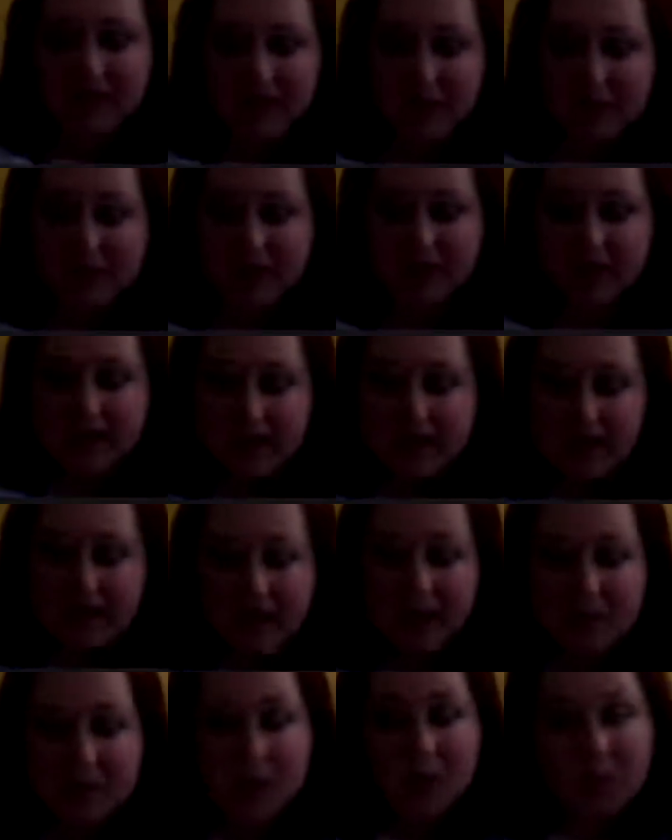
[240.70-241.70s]
But
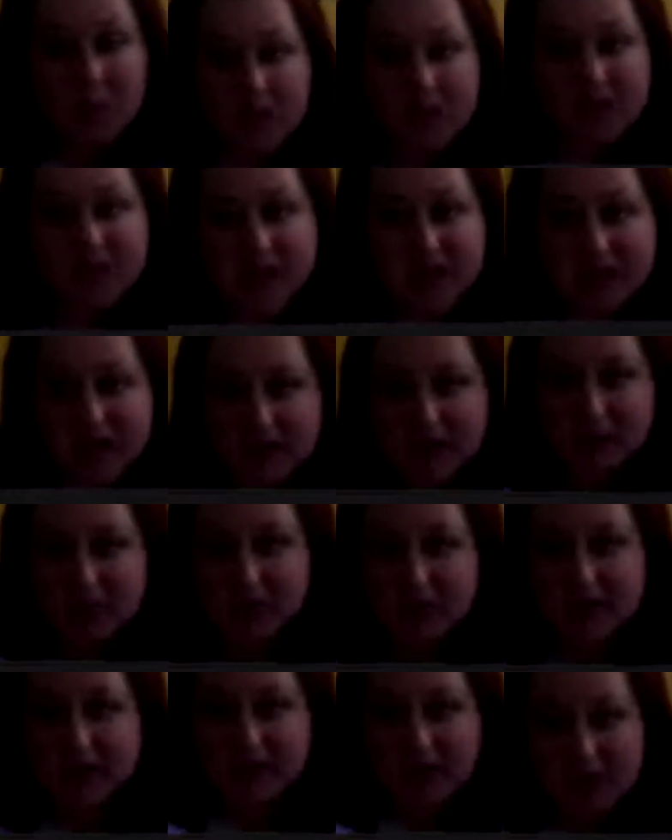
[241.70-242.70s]
I'm more geared
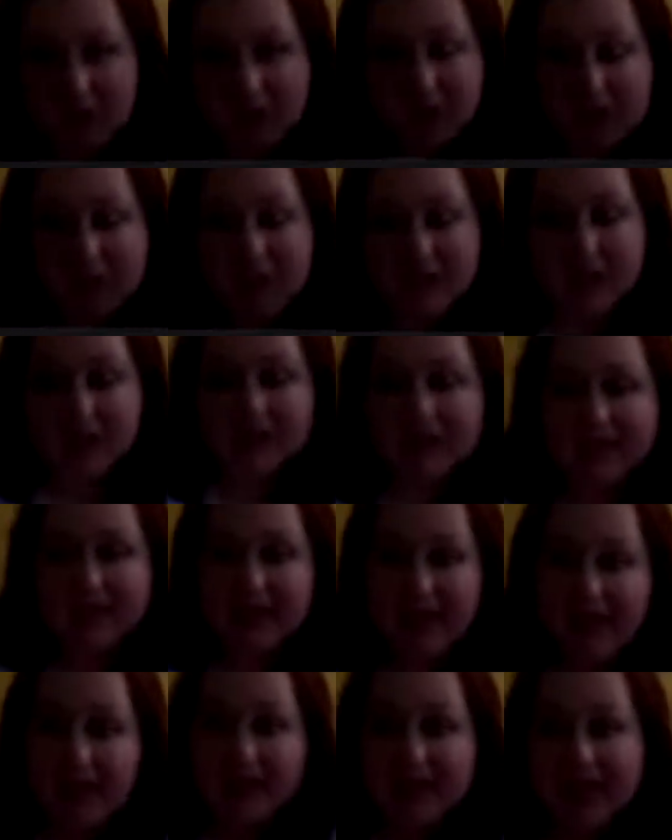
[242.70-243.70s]
toward therapy because
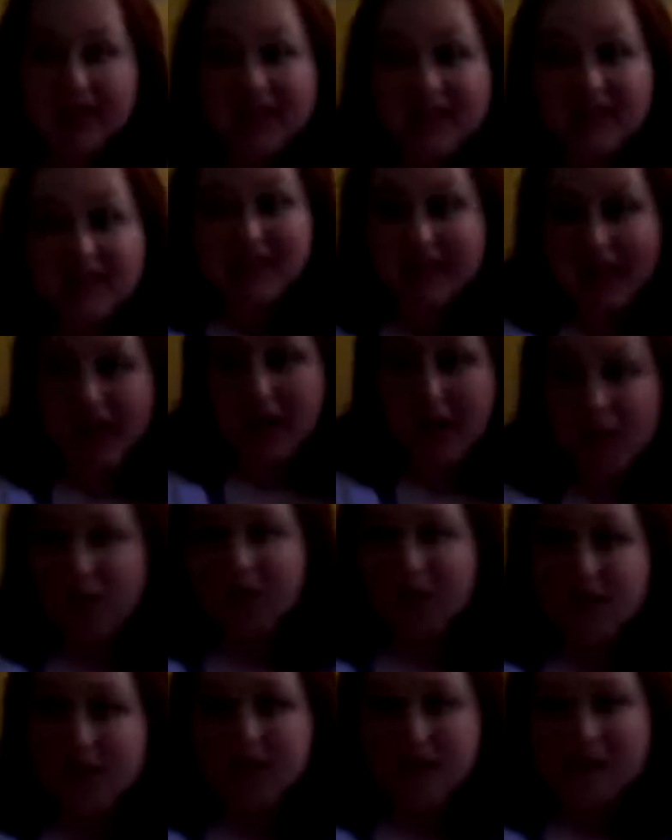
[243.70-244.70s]
that gets
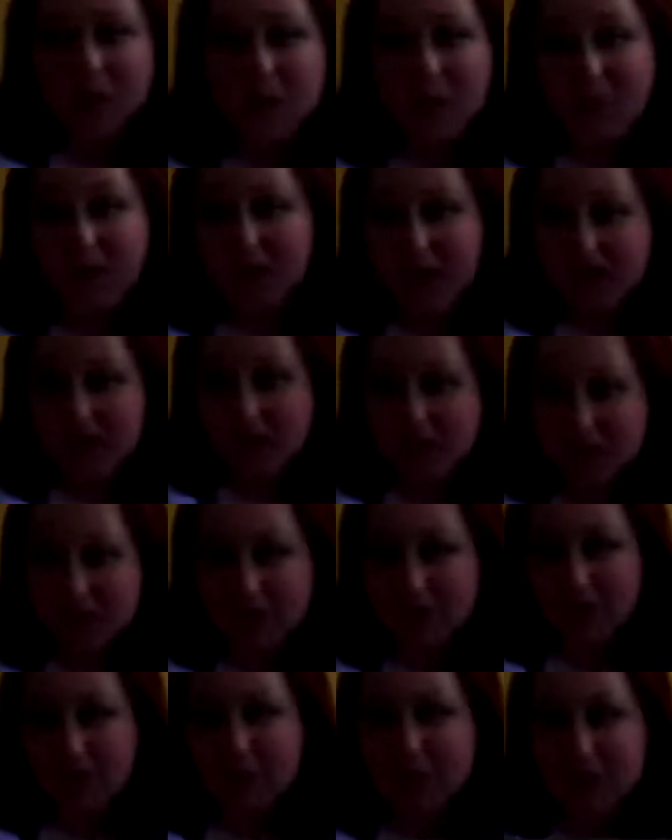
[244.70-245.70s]
down into what your
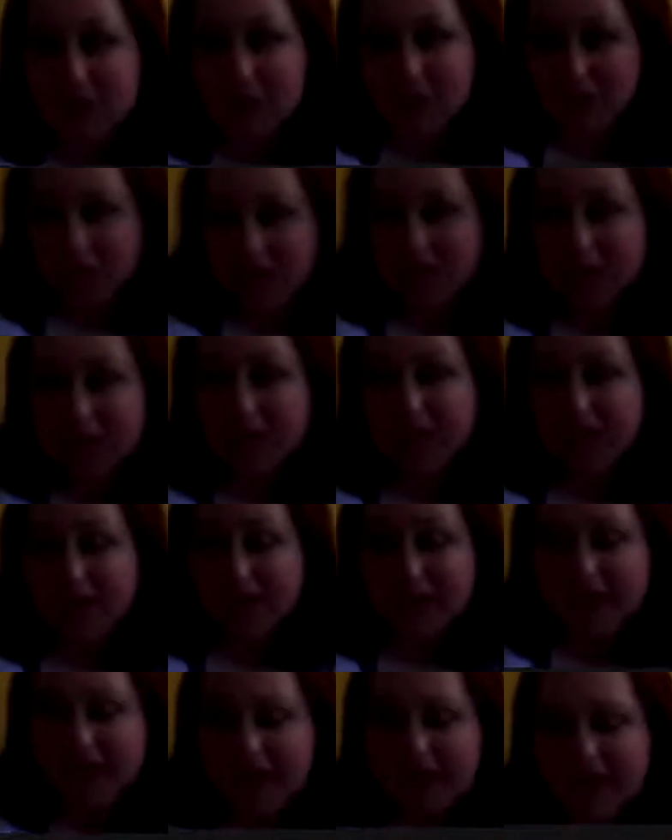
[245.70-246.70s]
soul is really
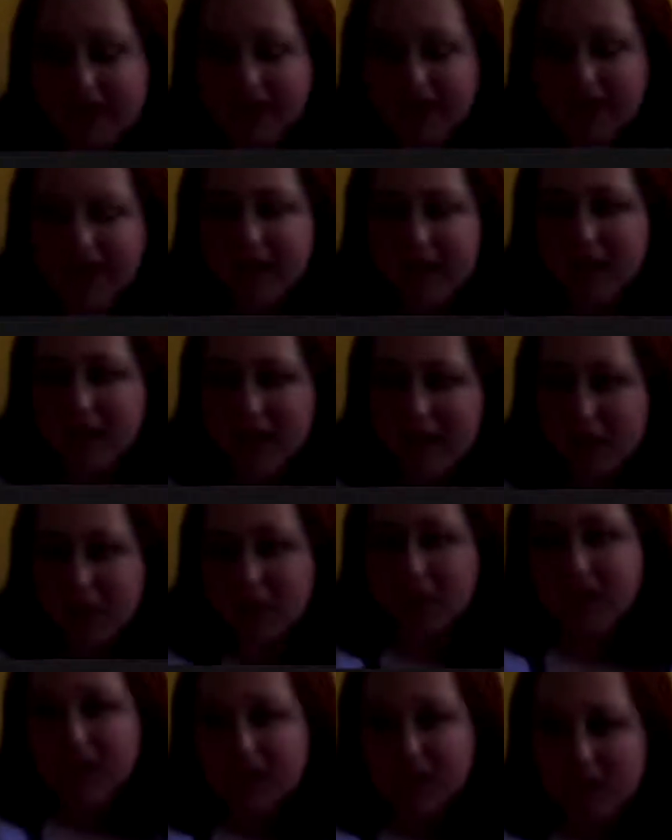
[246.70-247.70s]
feeling and
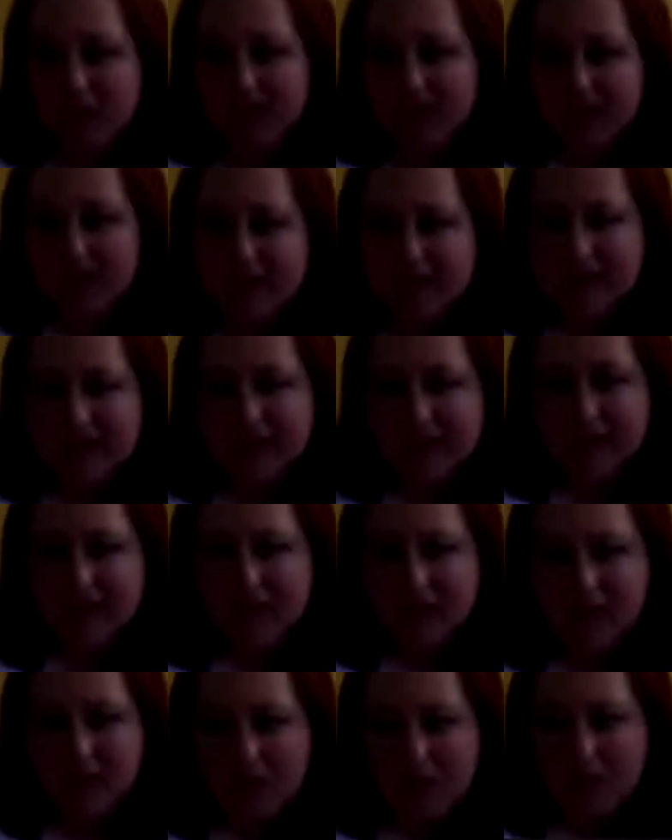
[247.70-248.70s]
what you need to
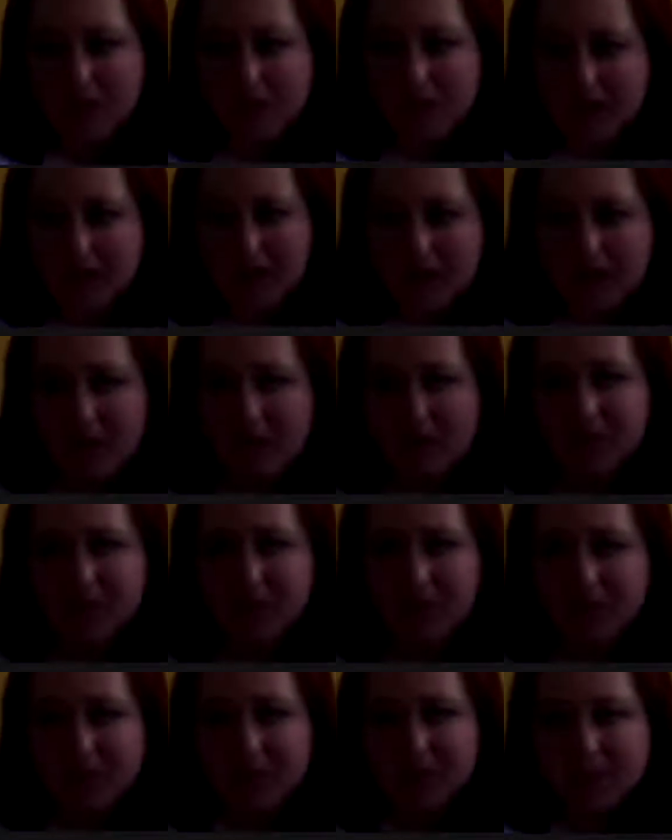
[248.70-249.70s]
overcome,
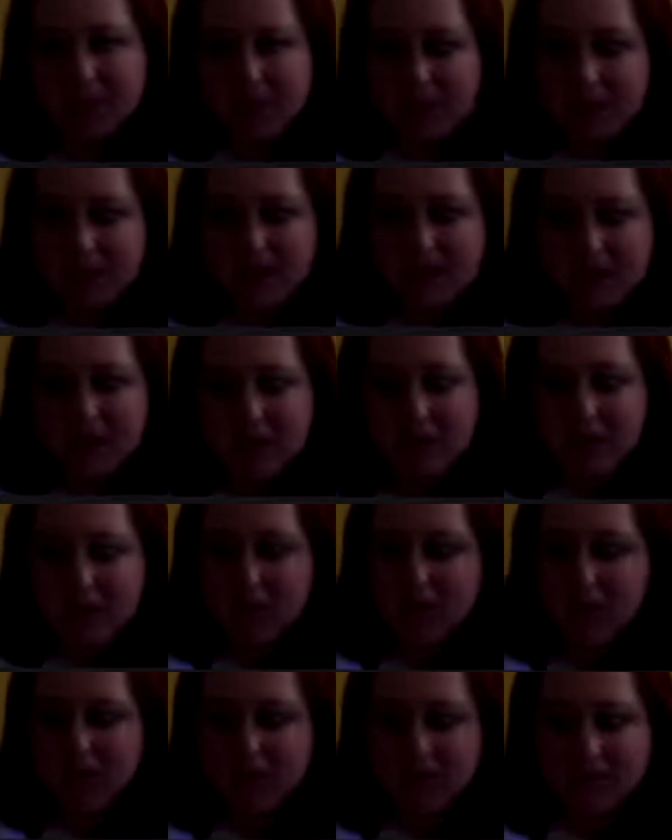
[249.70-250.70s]
you
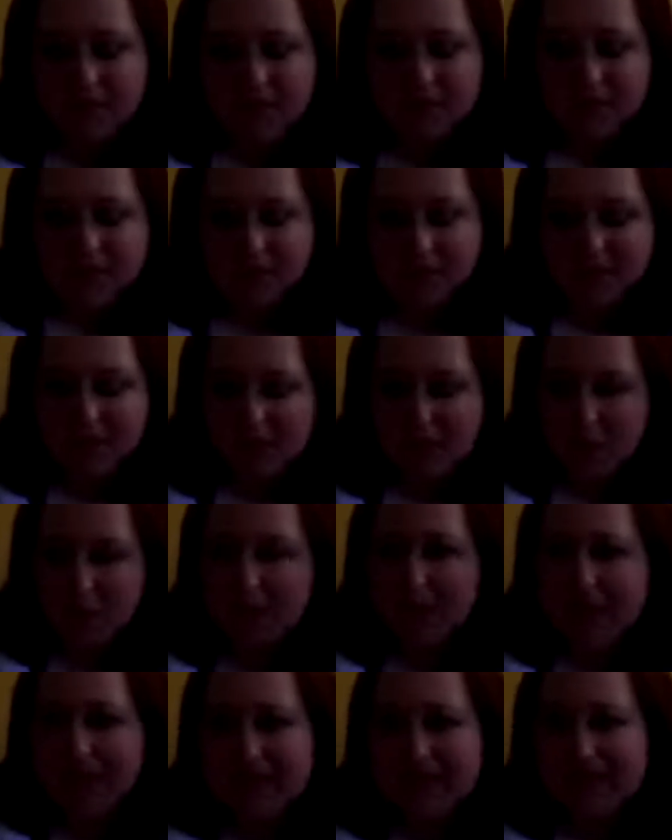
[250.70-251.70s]
know,
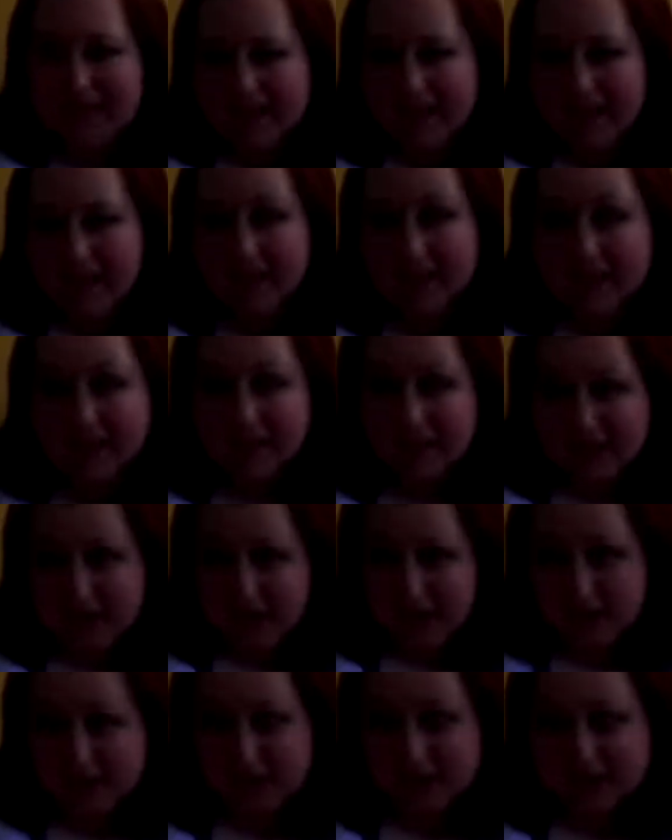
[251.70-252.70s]
what they say is an
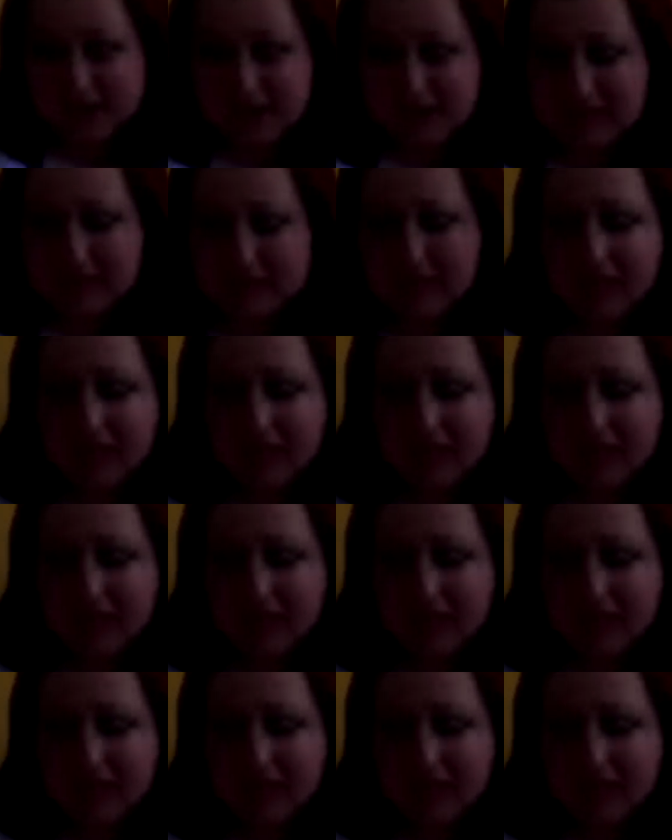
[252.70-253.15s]
illness.